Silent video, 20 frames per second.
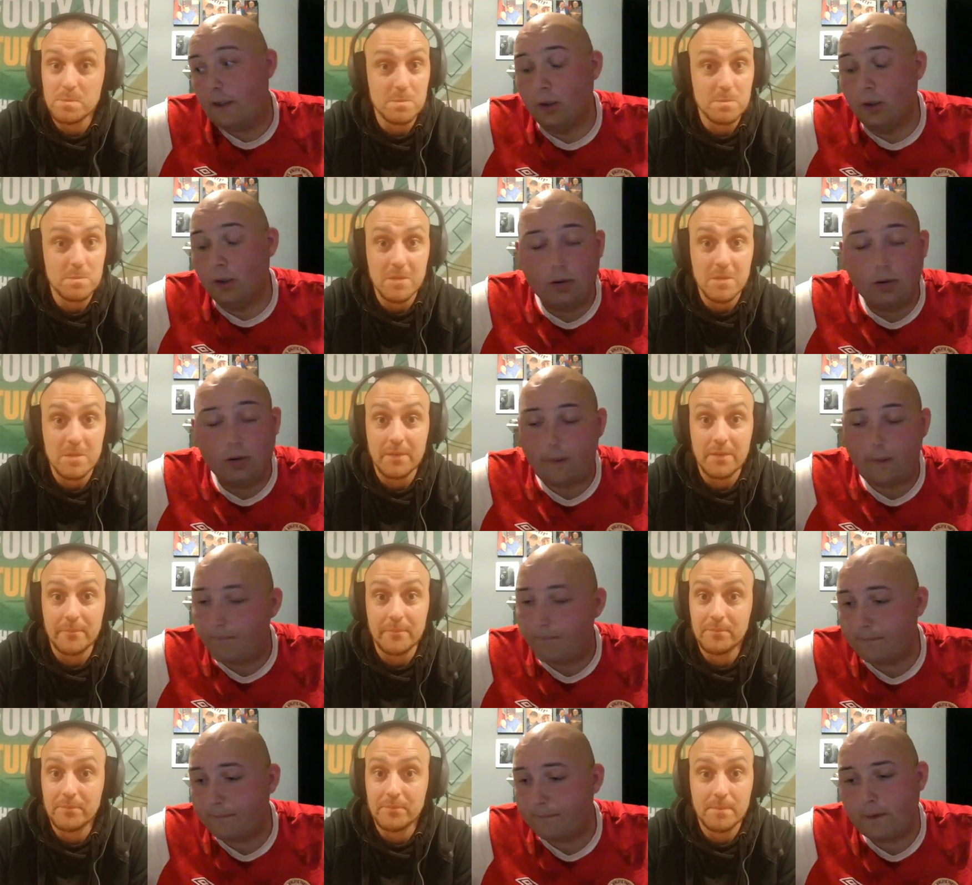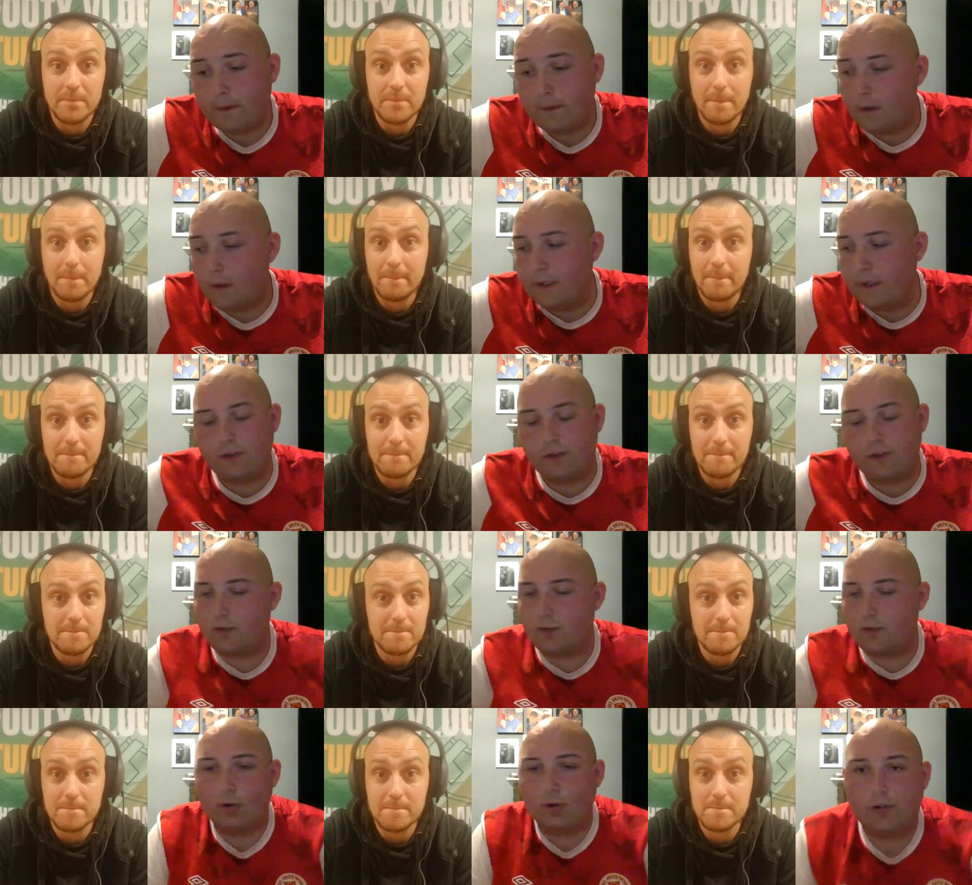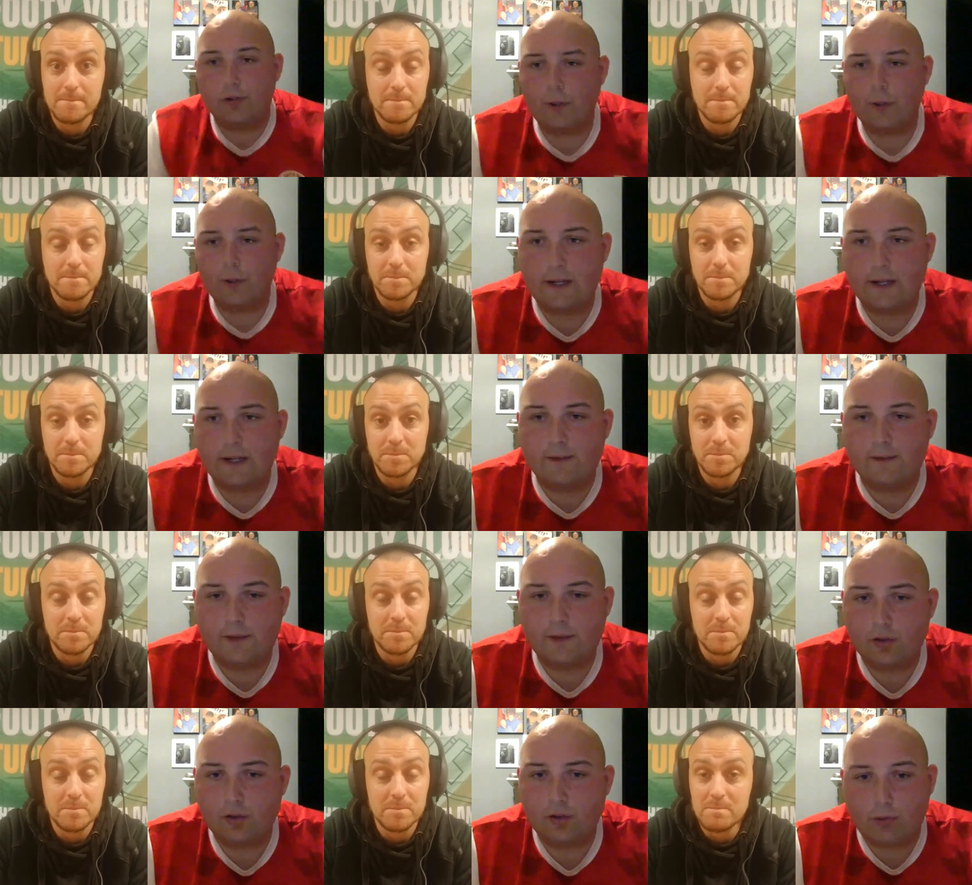Speaker 1: And look, it's
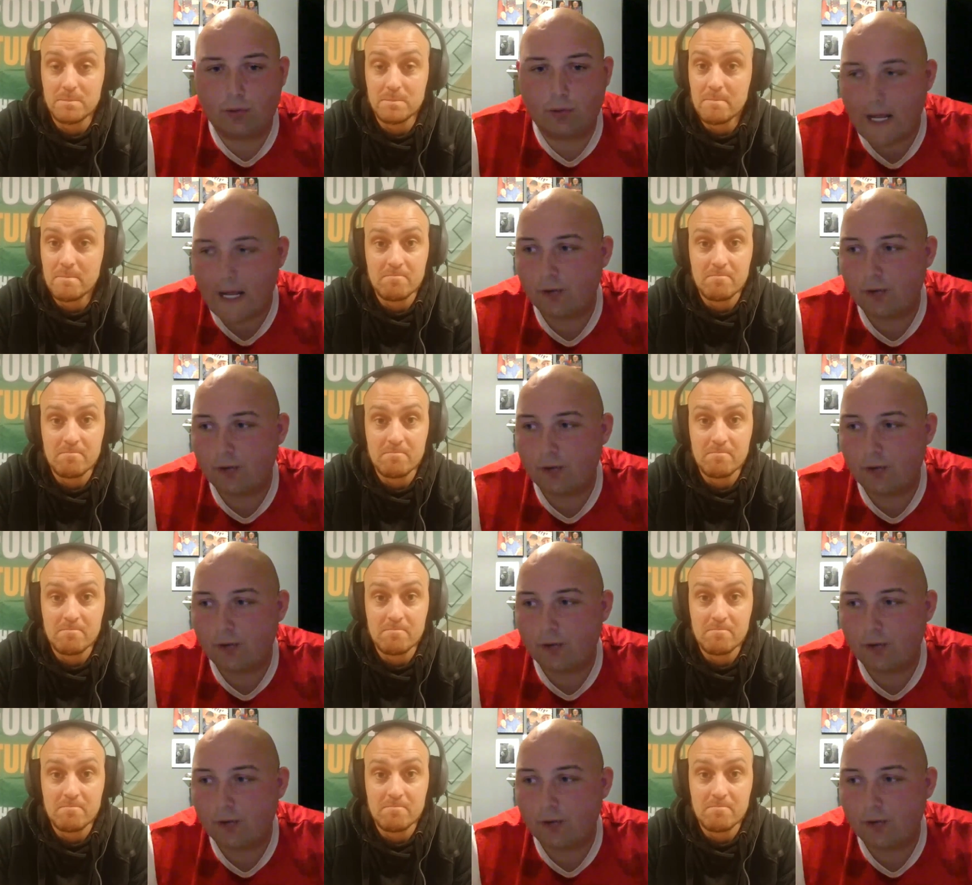just it's